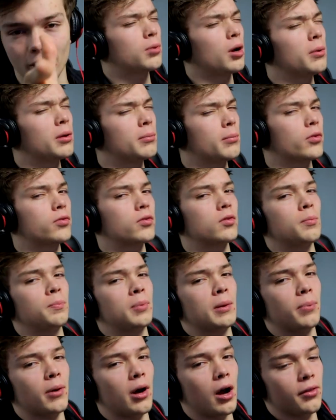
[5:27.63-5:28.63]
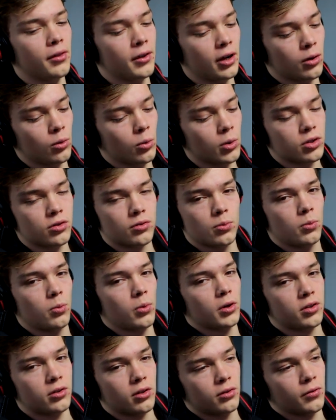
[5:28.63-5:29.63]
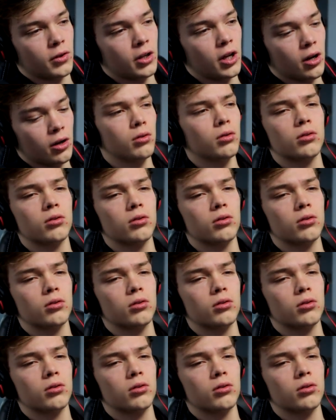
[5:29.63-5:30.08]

Probably most of the people out there which watch this video.